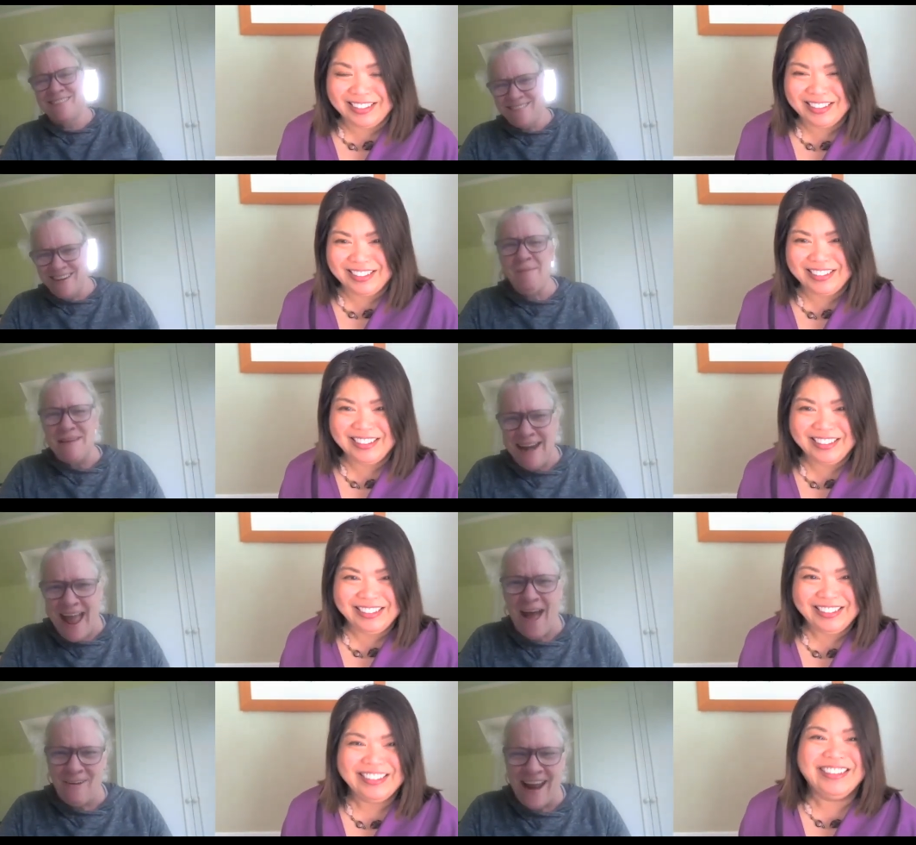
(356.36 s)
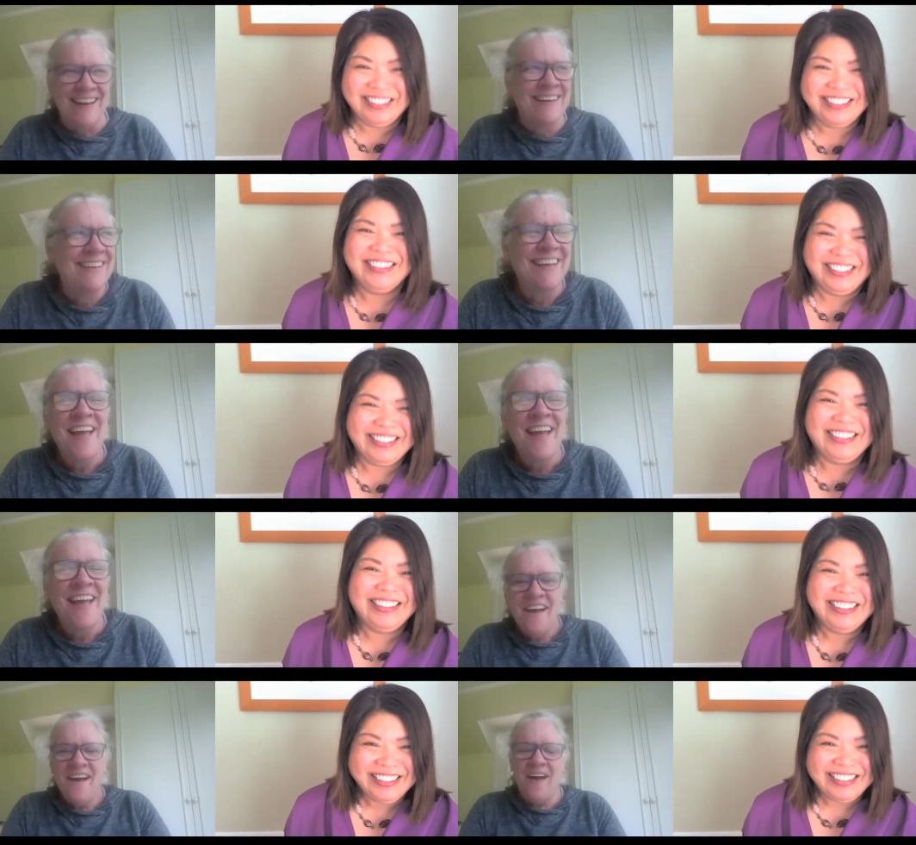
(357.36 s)
Speaker 1: Stop me now, right?
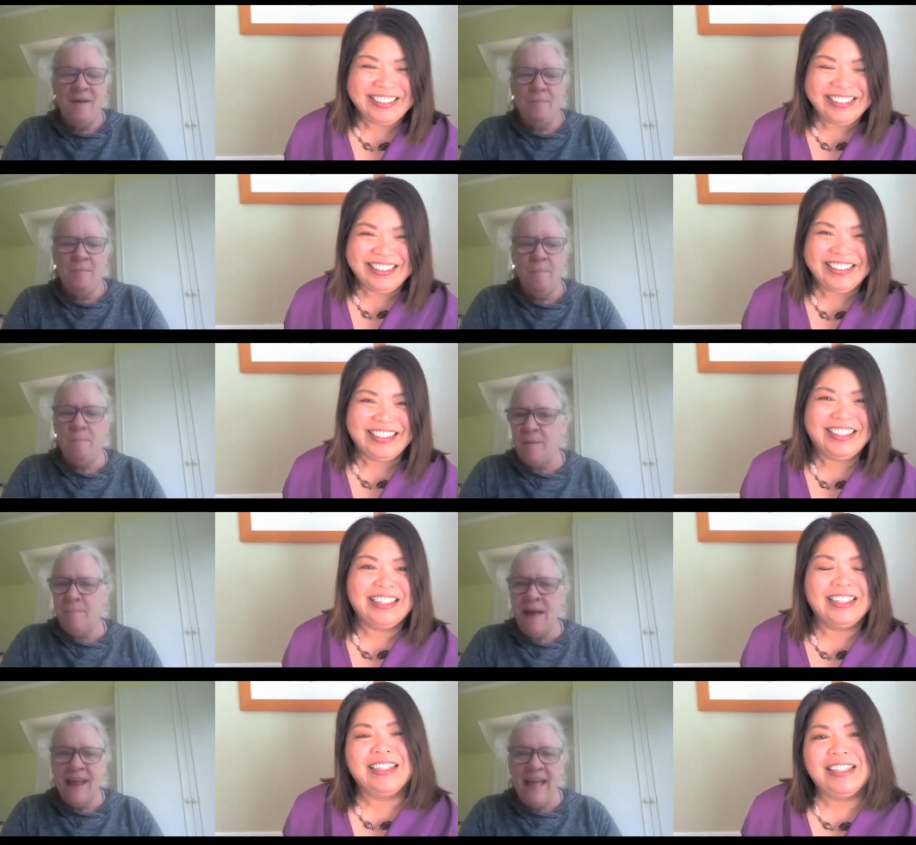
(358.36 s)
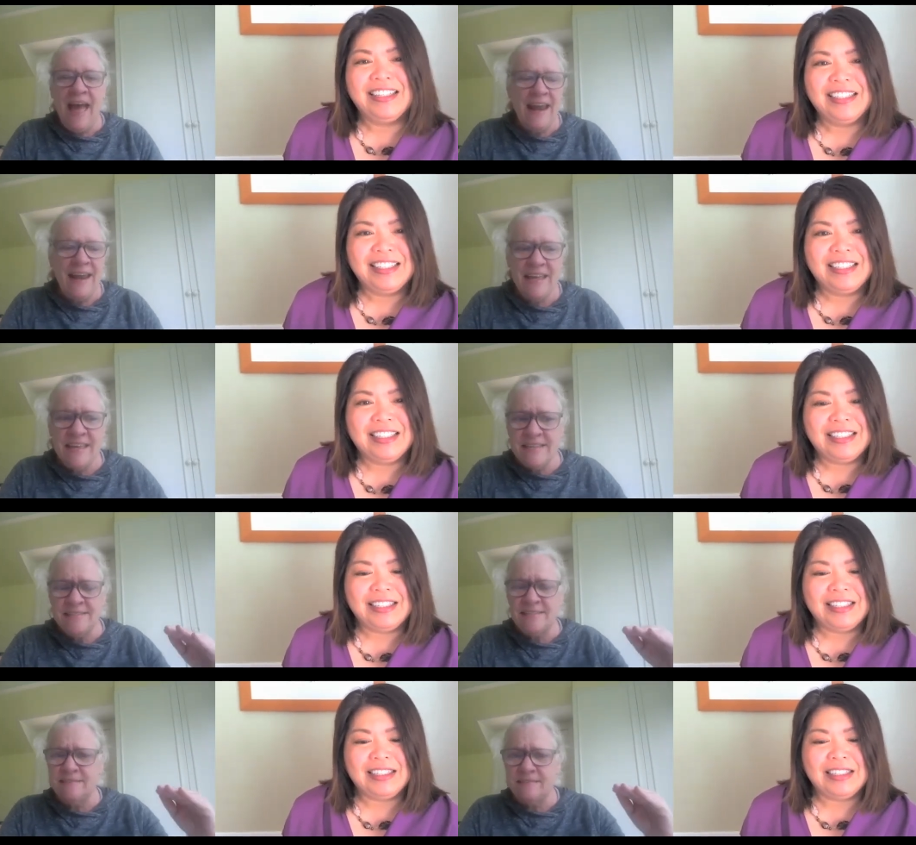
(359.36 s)
Um, but my God,
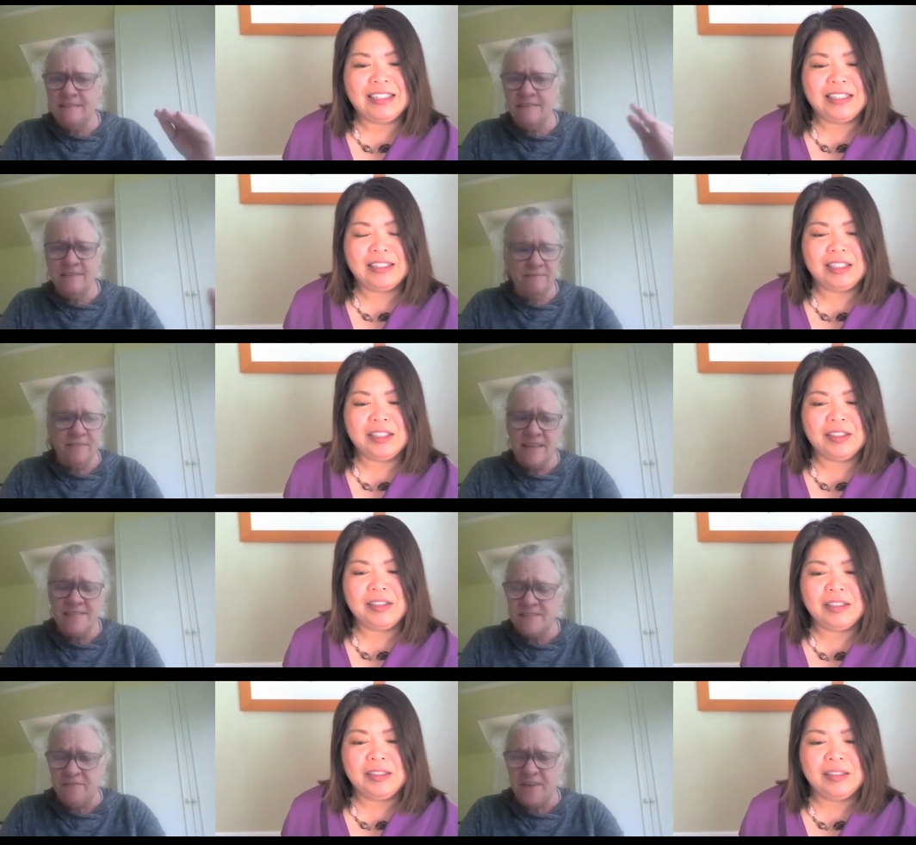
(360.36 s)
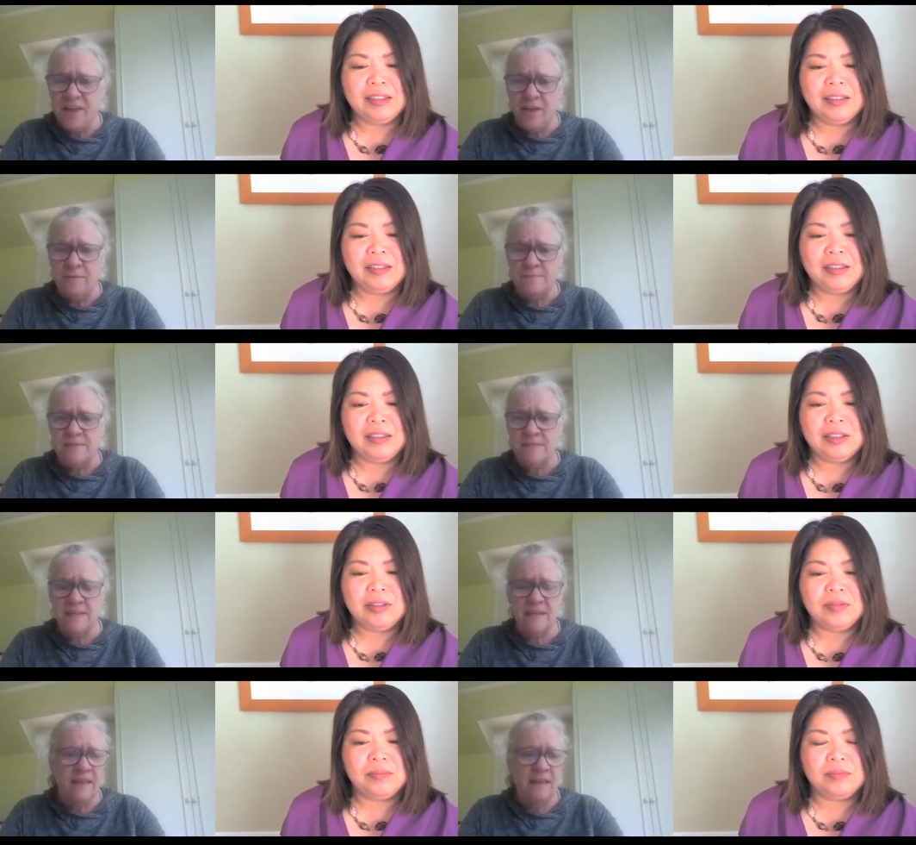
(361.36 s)
his list of films,
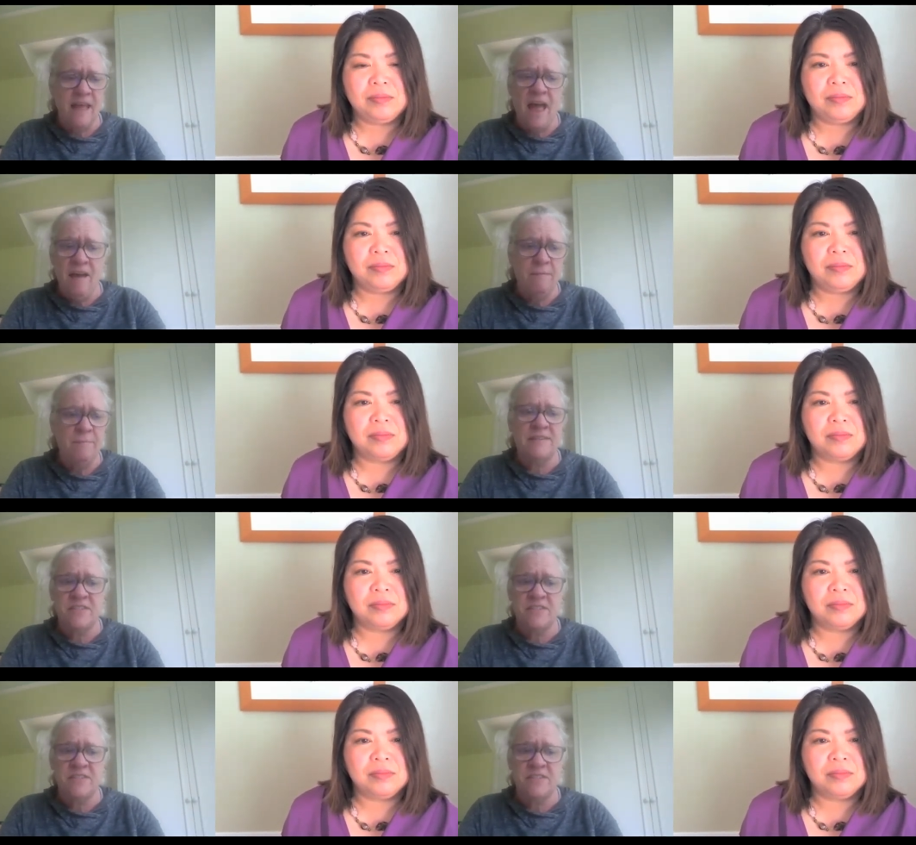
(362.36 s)
I mean,